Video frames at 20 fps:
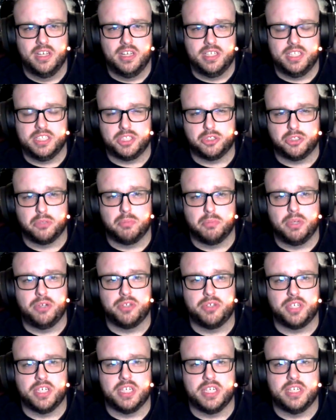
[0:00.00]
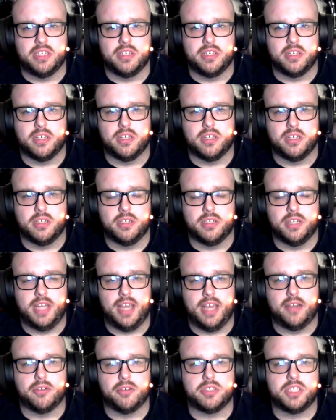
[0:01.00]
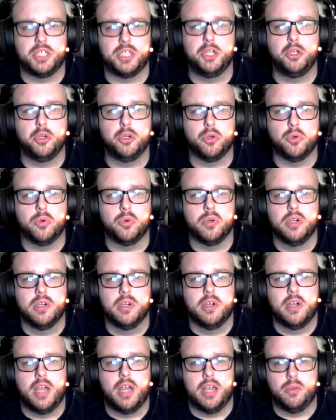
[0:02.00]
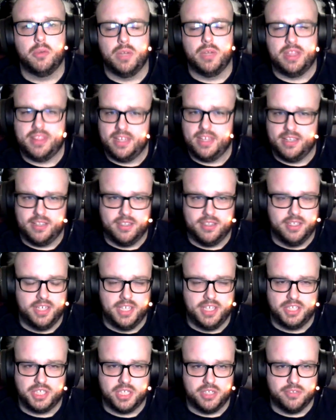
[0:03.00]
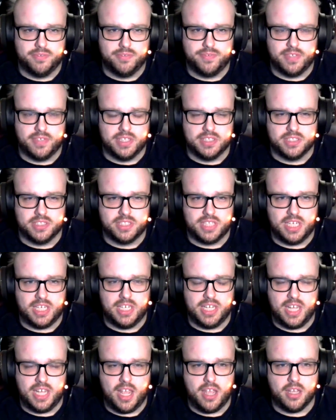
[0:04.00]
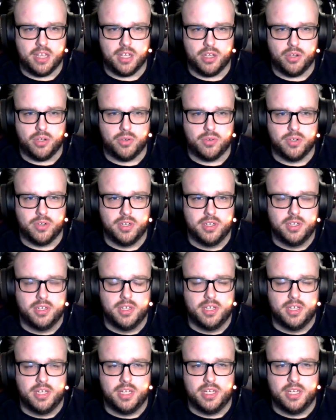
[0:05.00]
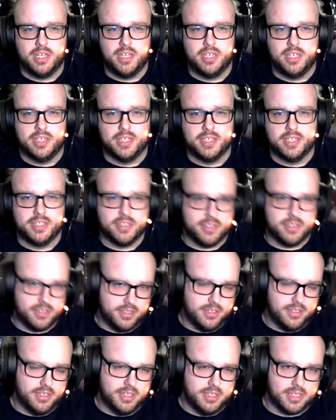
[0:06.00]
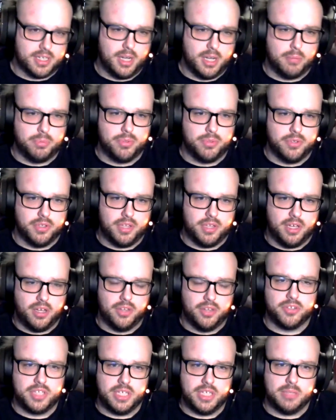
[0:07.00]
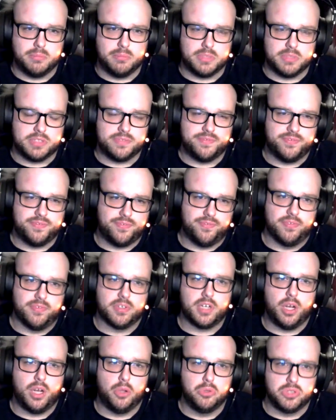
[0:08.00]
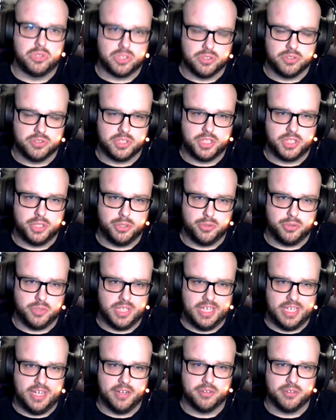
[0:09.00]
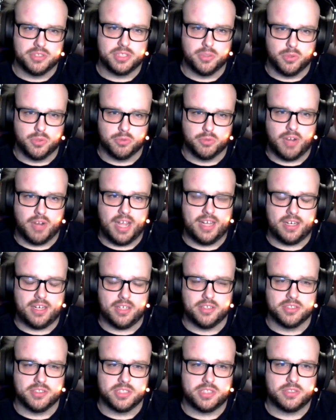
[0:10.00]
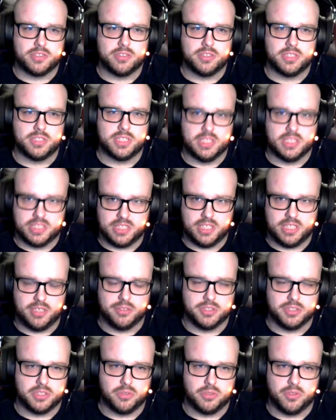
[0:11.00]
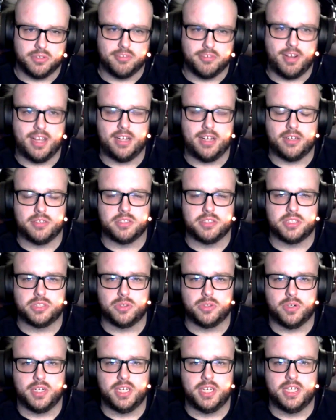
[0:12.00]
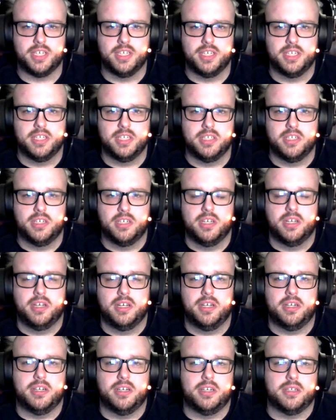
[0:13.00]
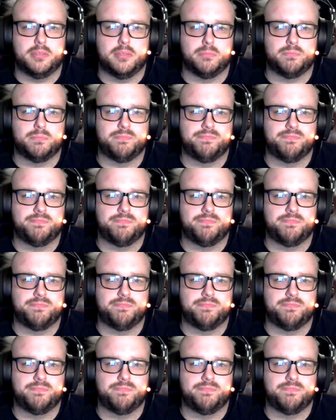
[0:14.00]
distribution now too, with the addition of San Diego and a couple of the other teams closer to the Arizona Rattlers, since the Arizona Rattlers joined. I